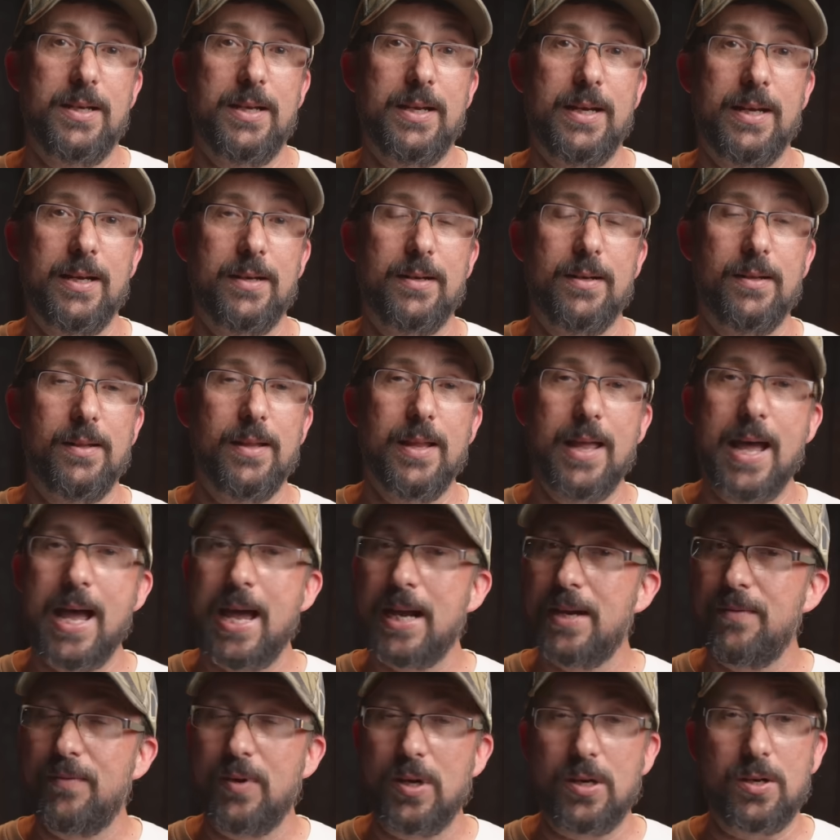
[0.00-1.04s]
And a
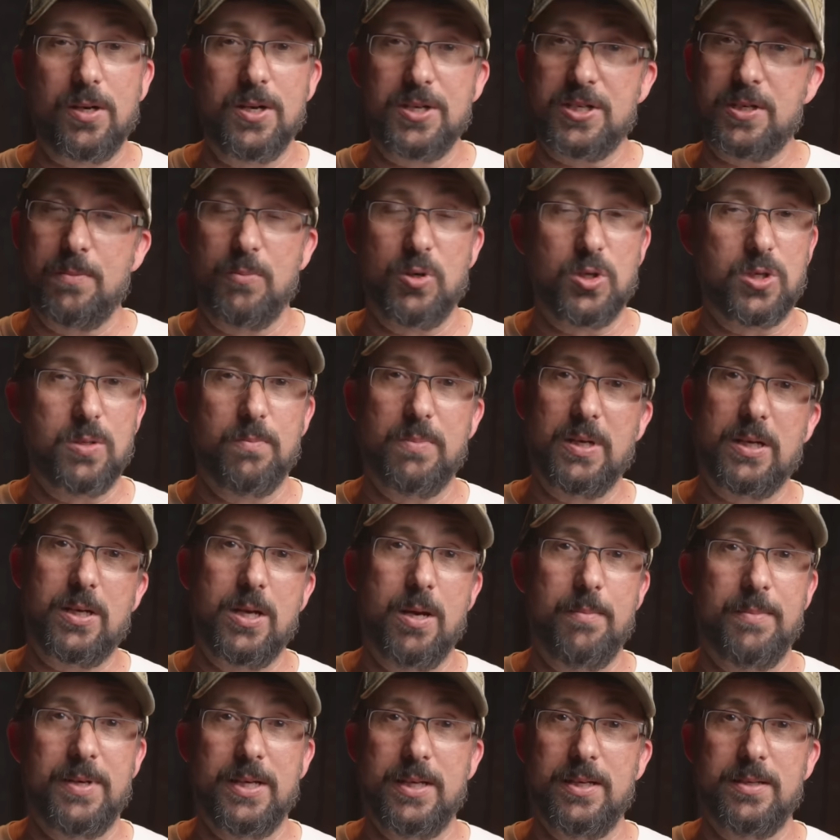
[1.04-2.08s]
lot of our customers have been
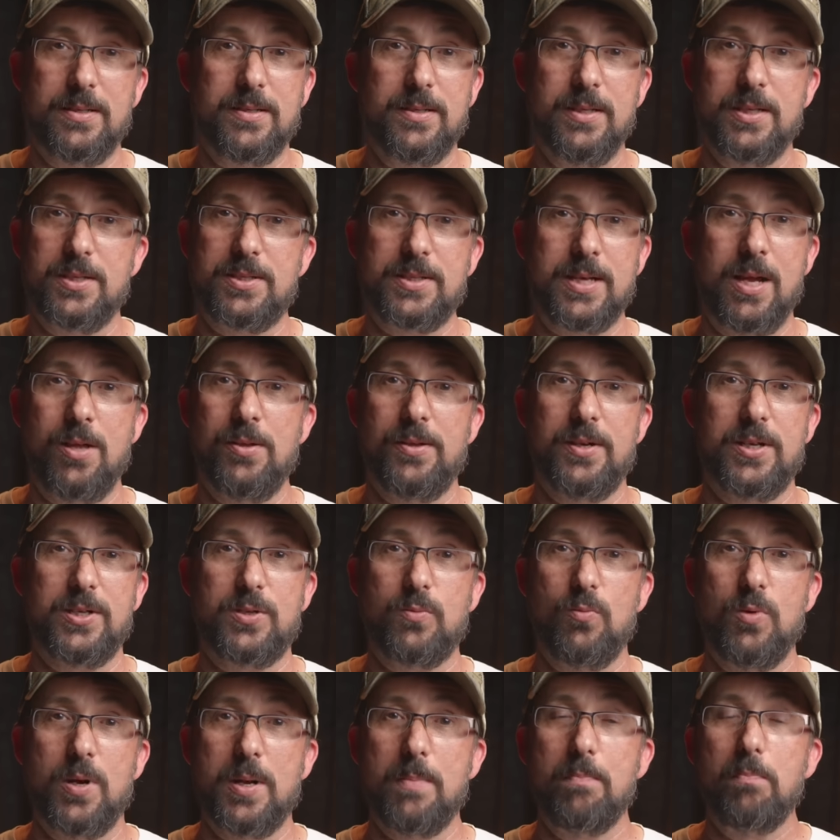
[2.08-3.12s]
coming in just telling
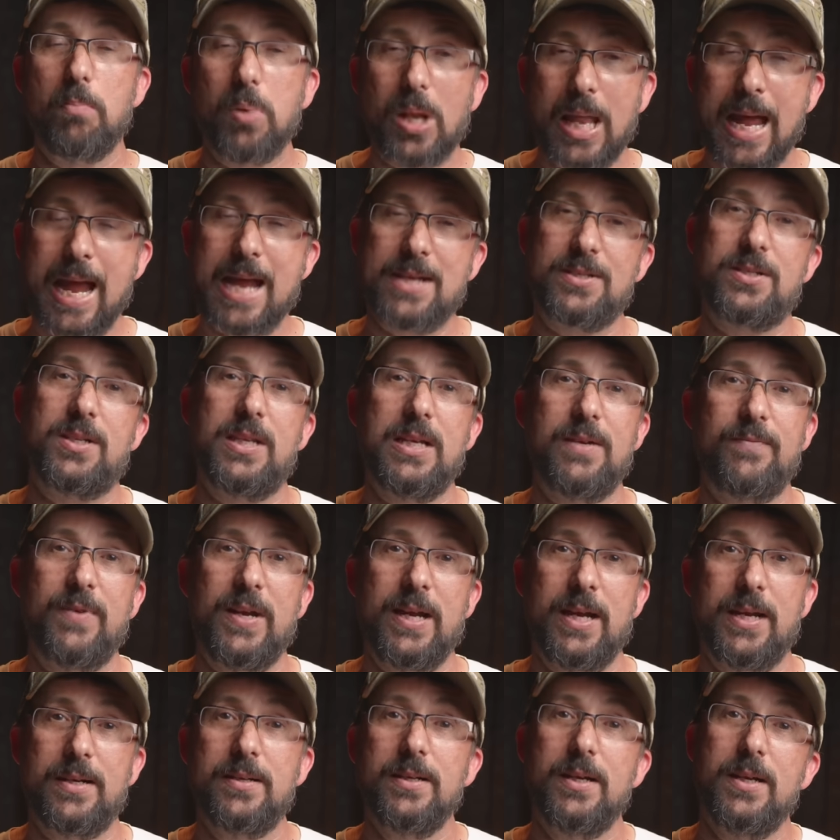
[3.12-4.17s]
us what a blast they've
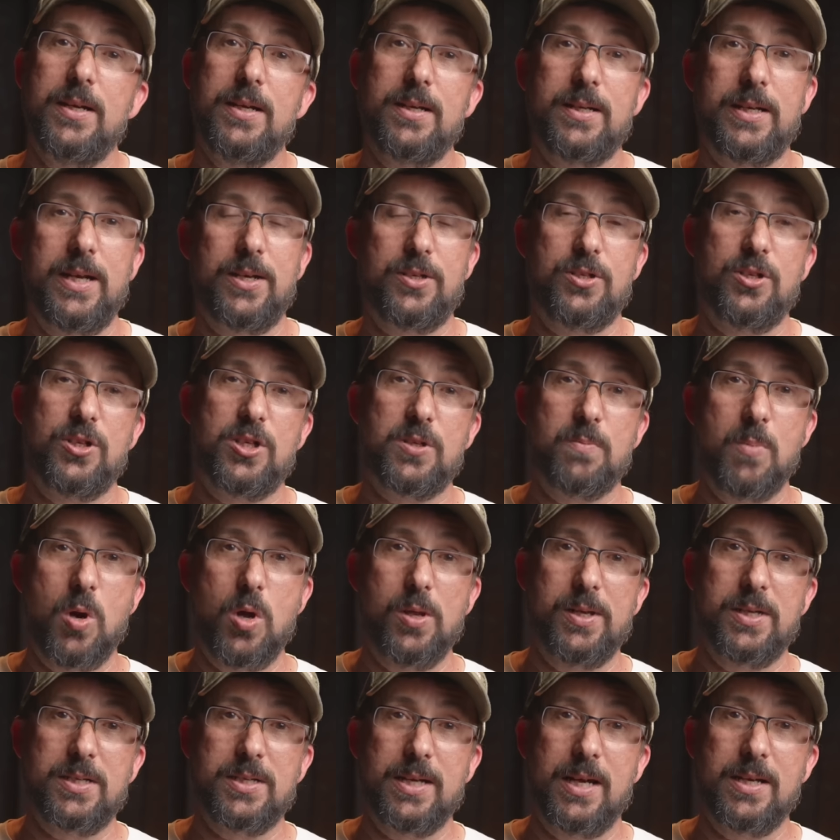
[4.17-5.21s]
had catching
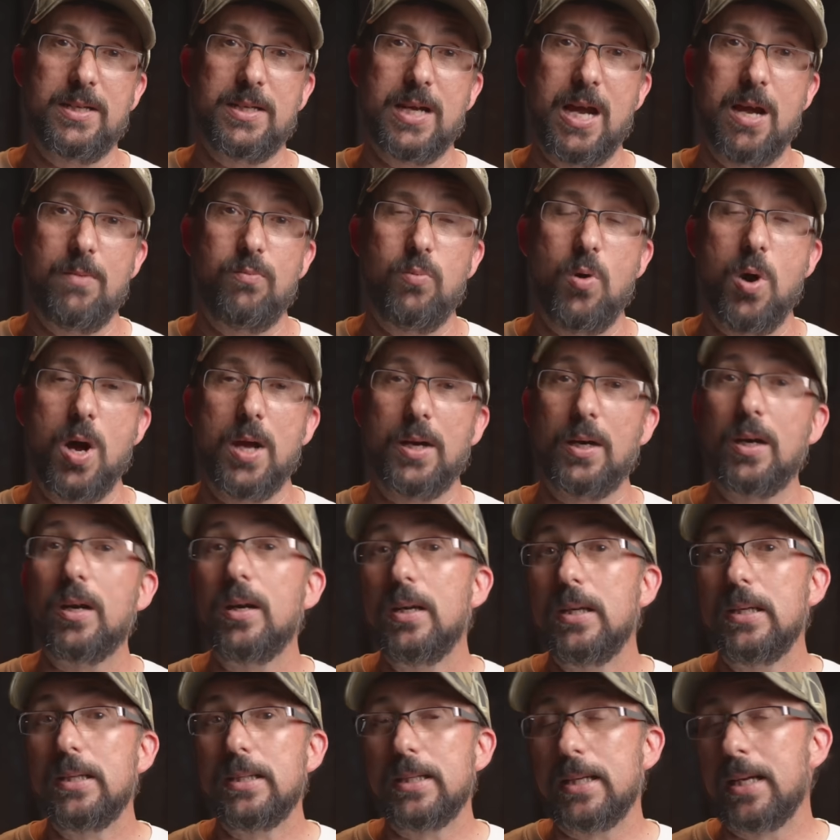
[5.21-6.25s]
smallies on top water.
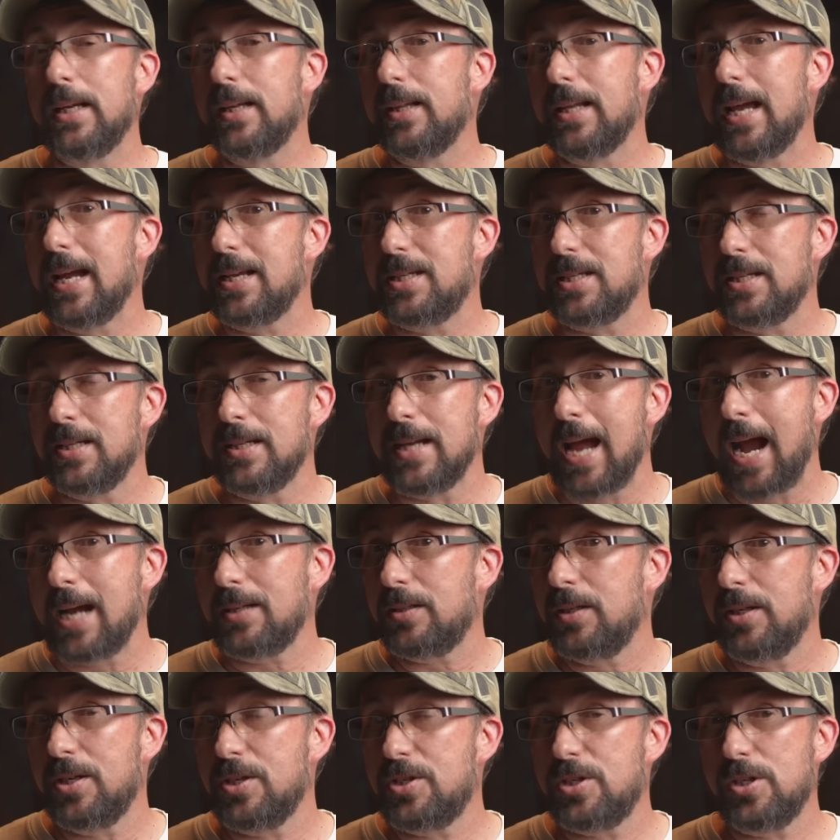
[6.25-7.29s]
And that's
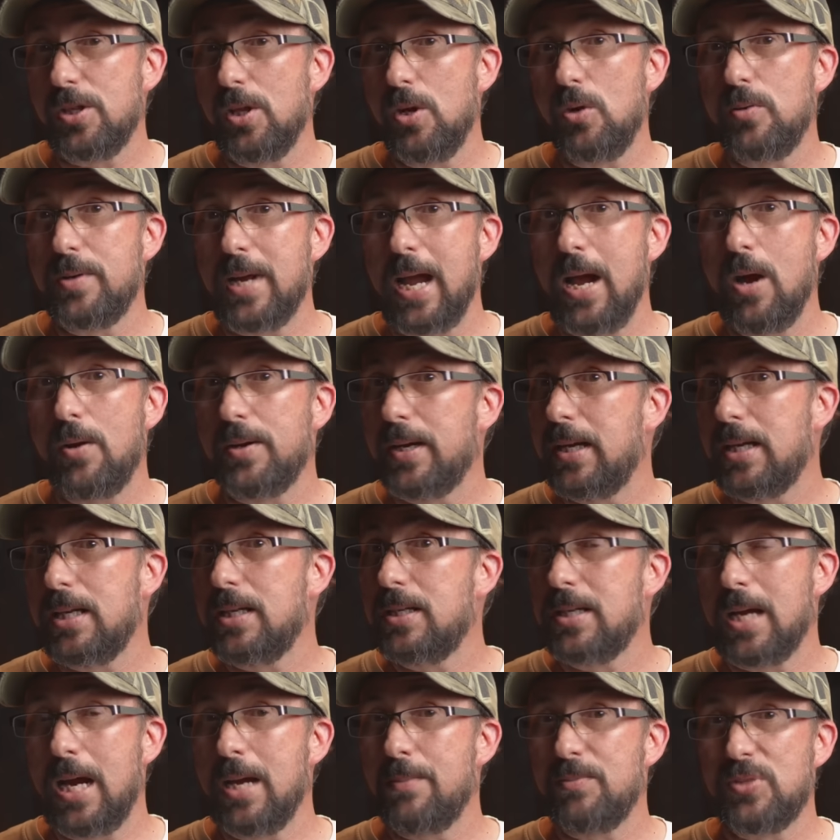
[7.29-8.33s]
not going to slow down
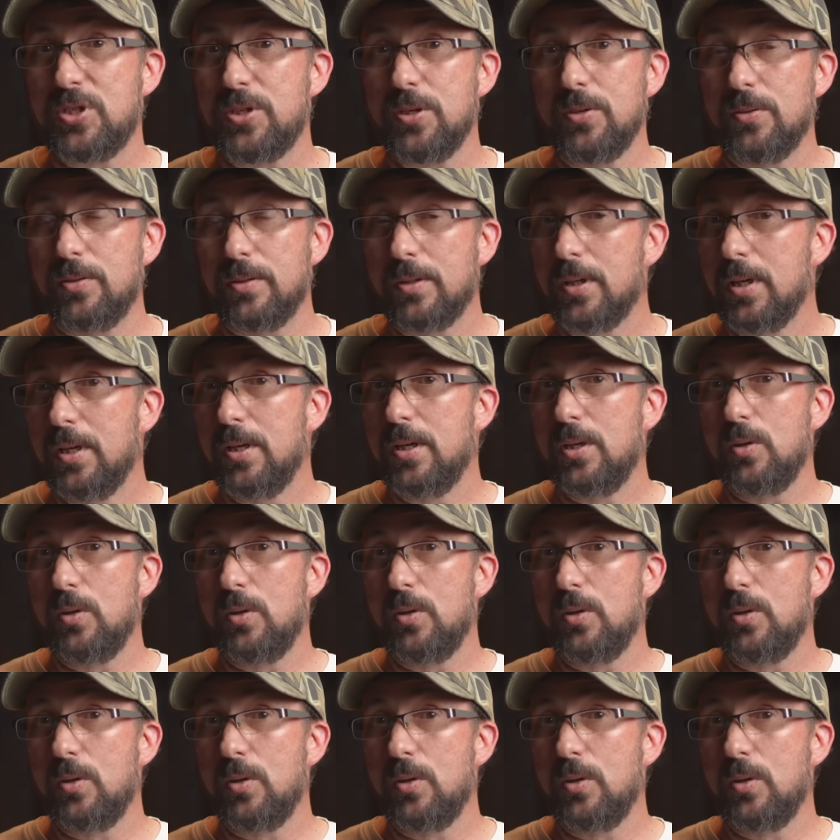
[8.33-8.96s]
anytime soon.